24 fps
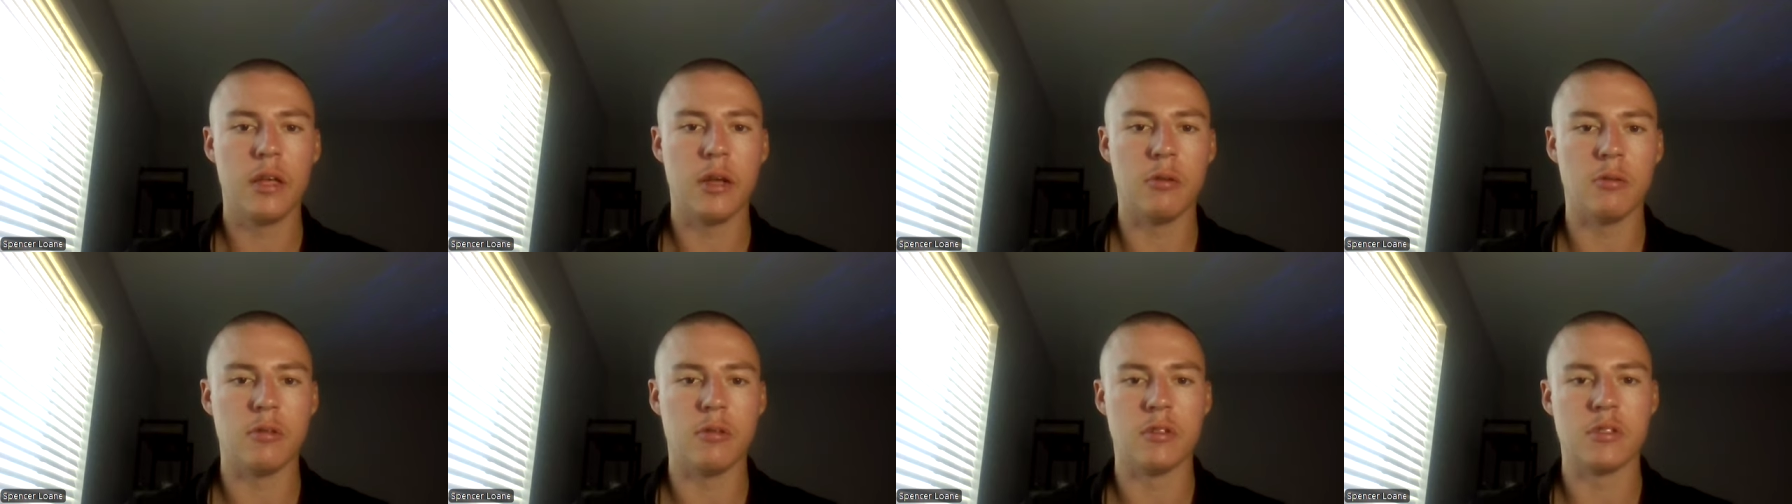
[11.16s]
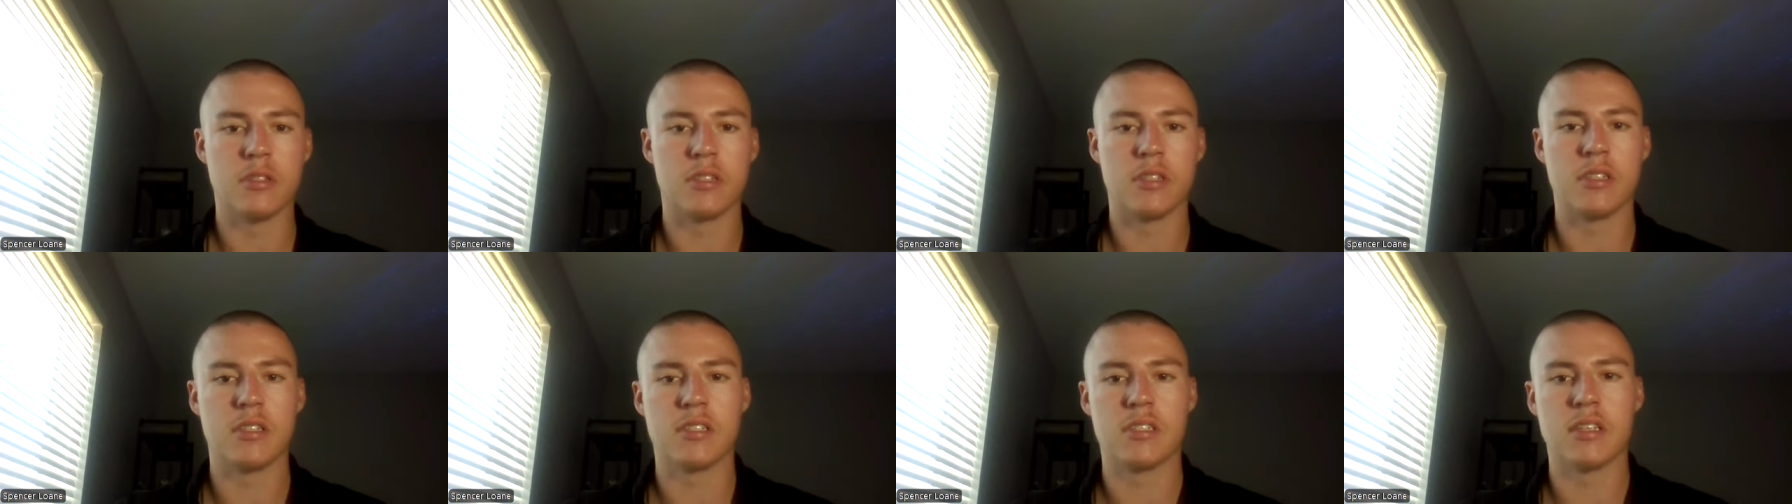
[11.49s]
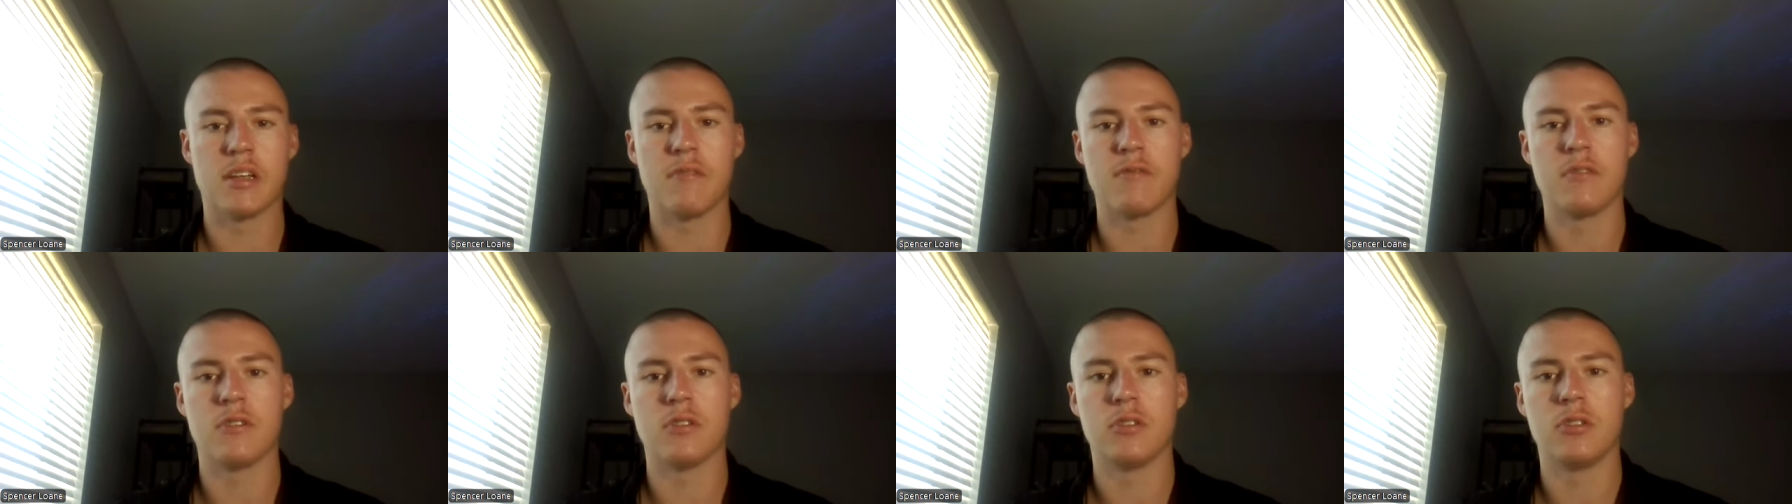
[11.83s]
it was a
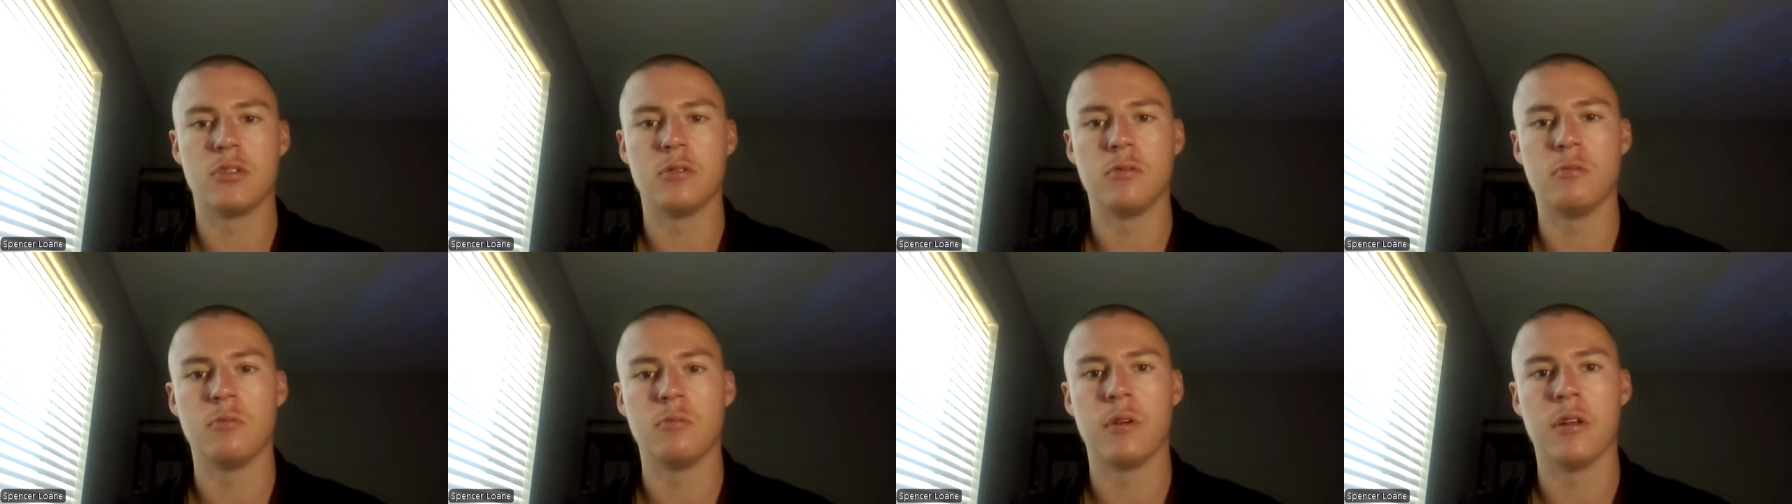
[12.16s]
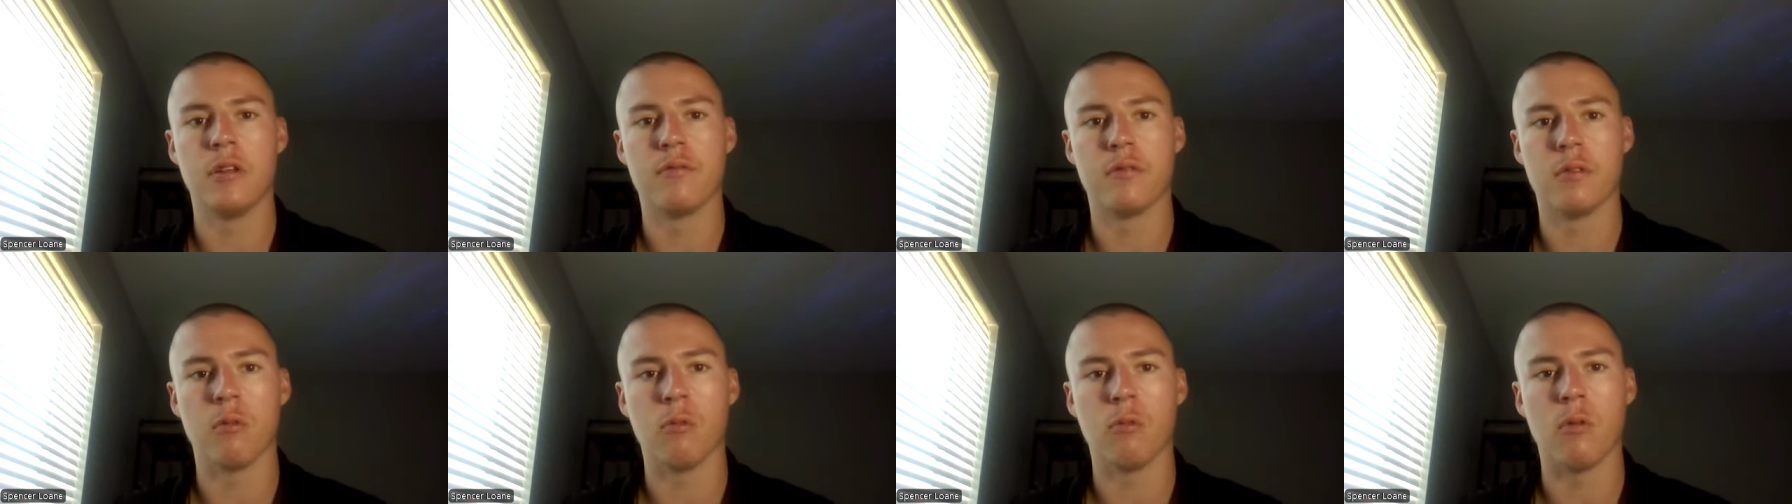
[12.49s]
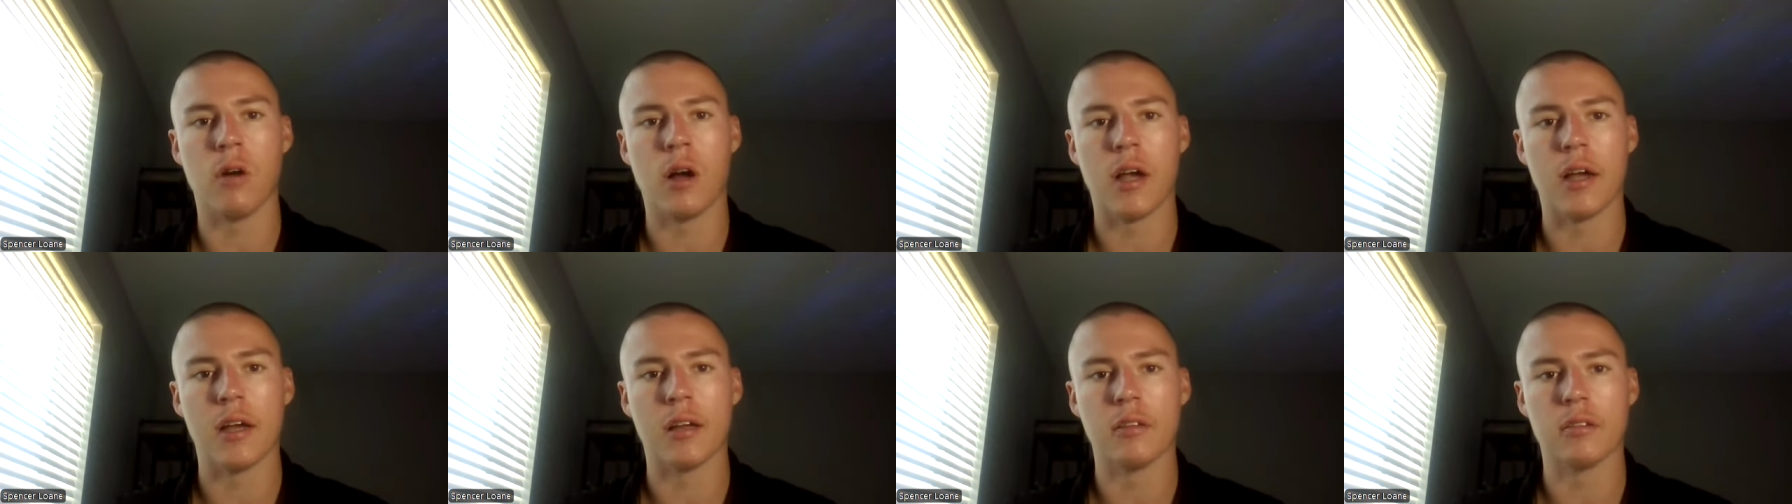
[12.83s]
7 2 win for the
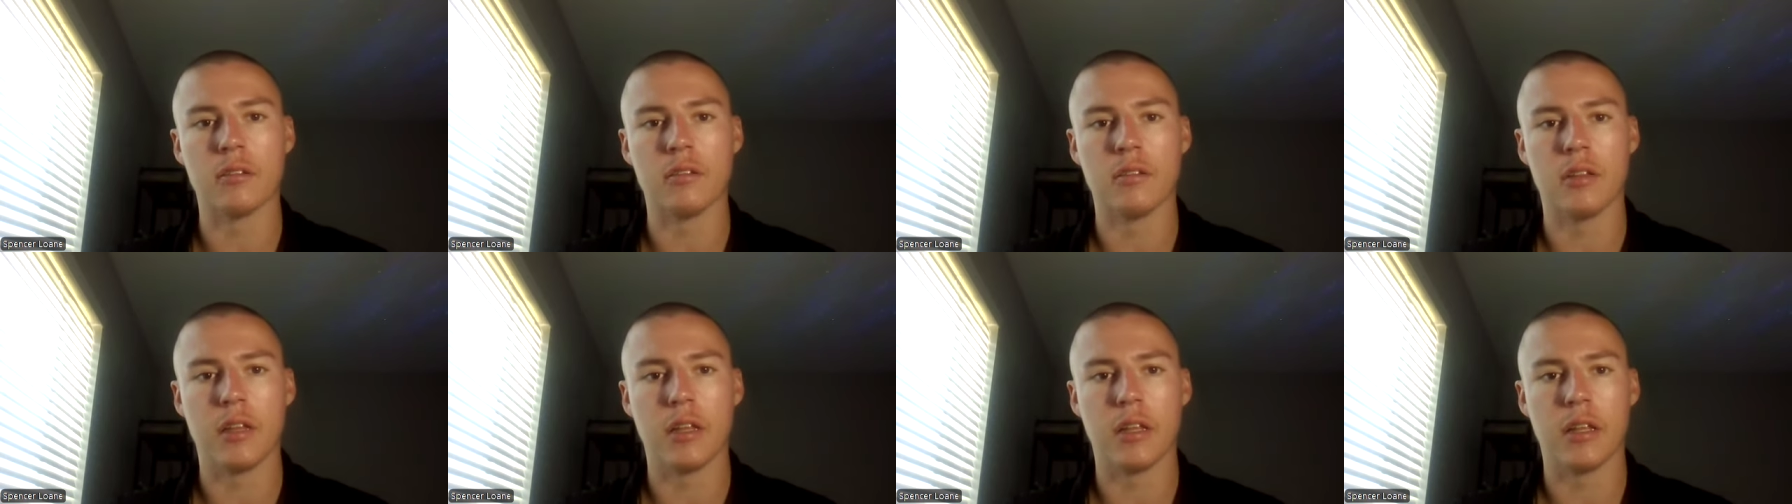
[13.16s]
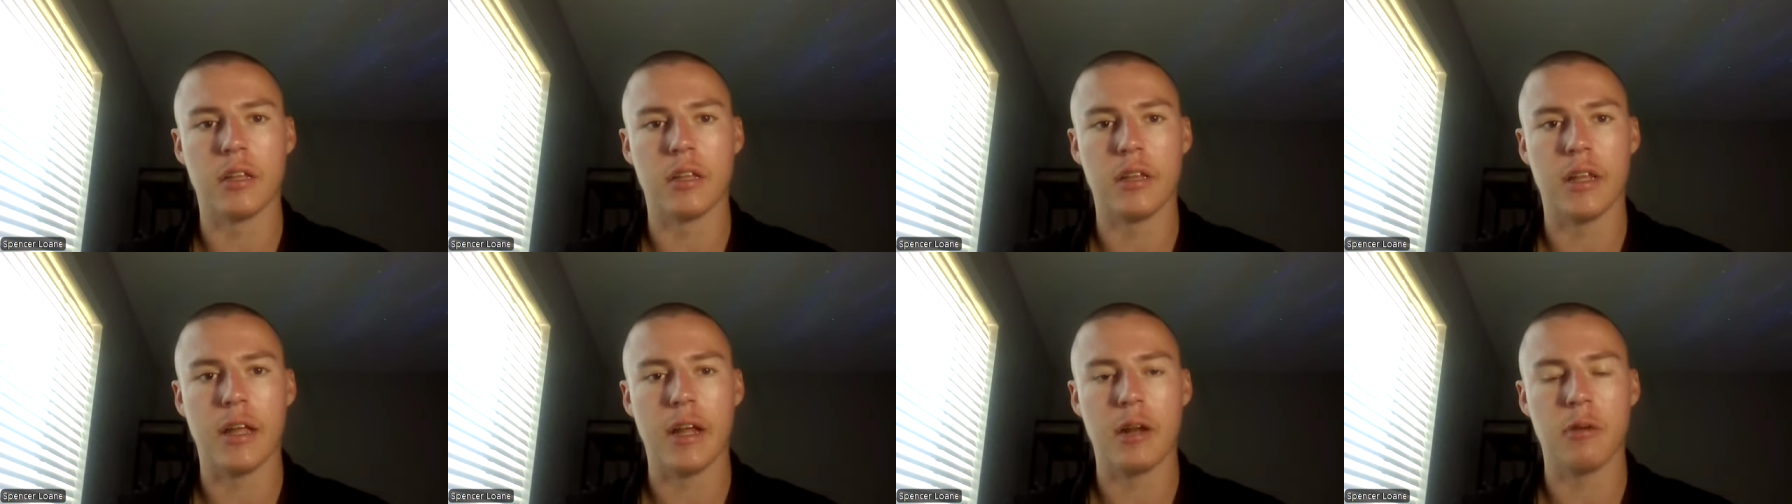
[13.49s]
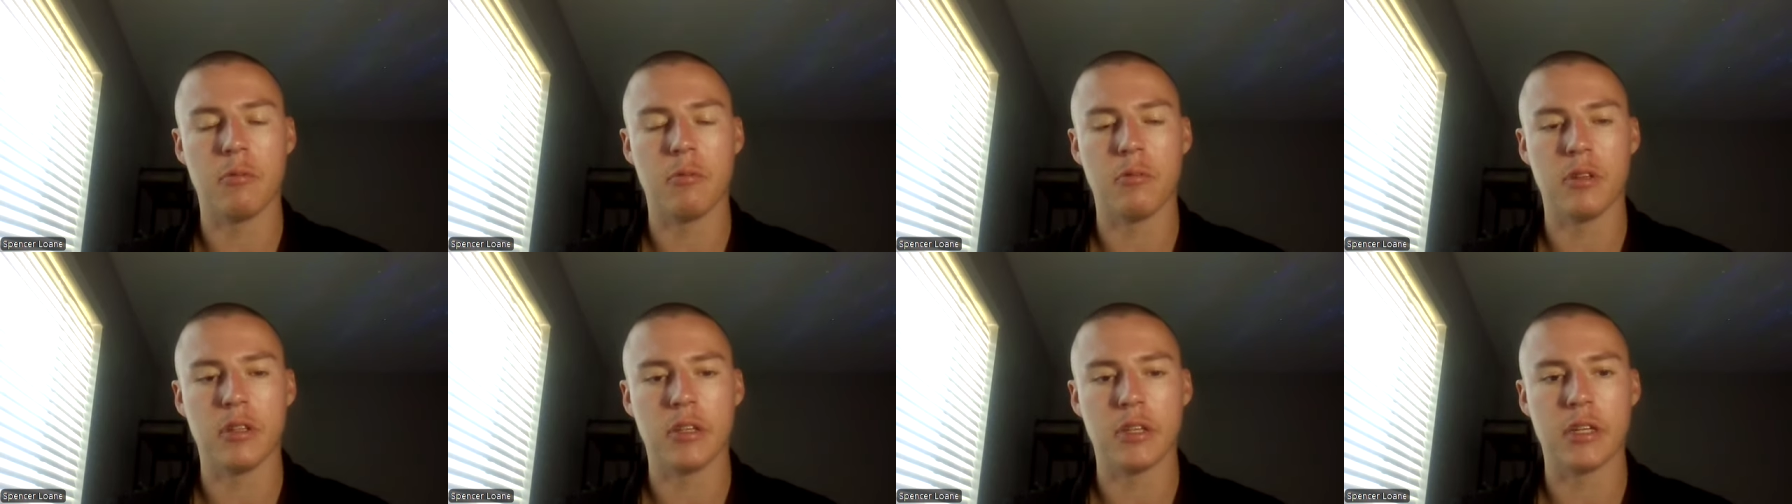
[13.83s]
Wild, and they
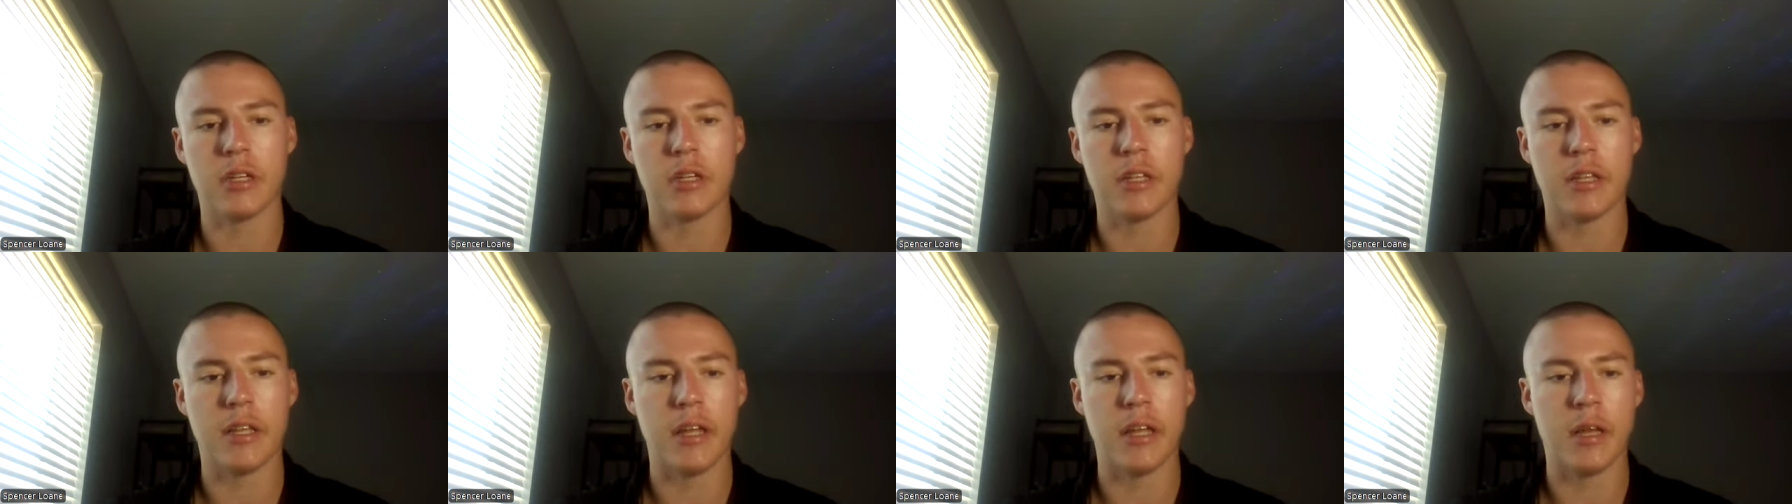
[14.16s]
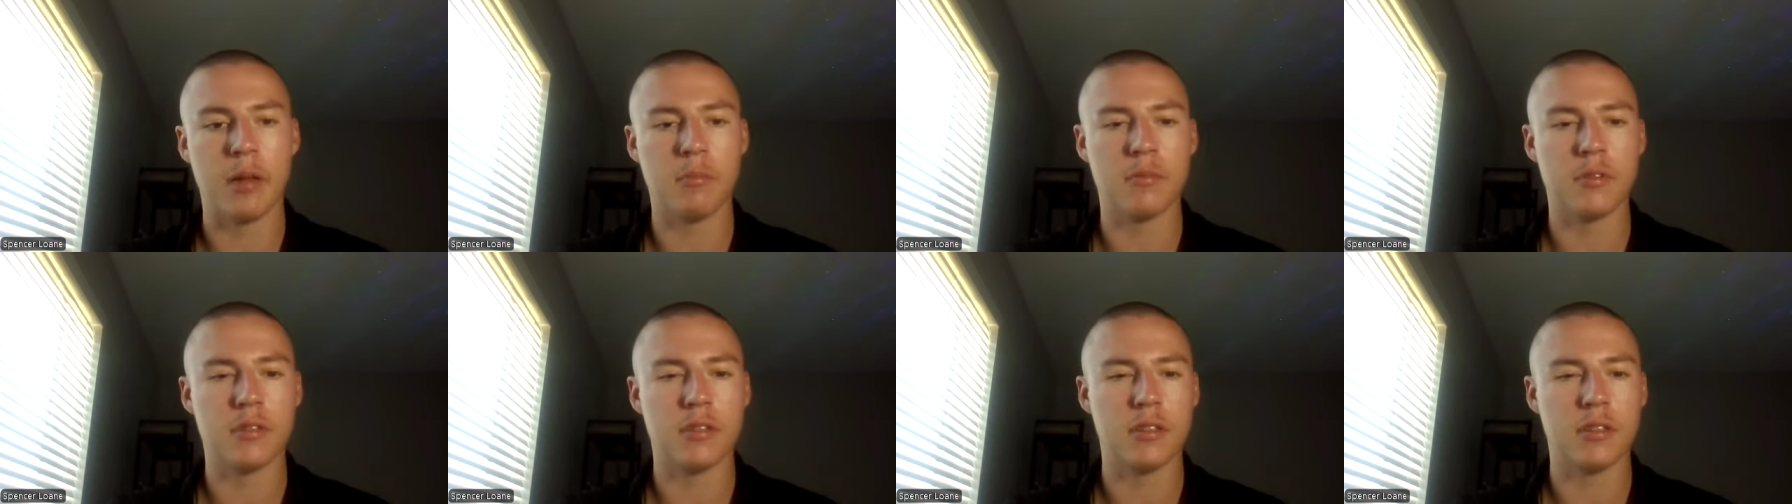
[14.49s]
had a really good game.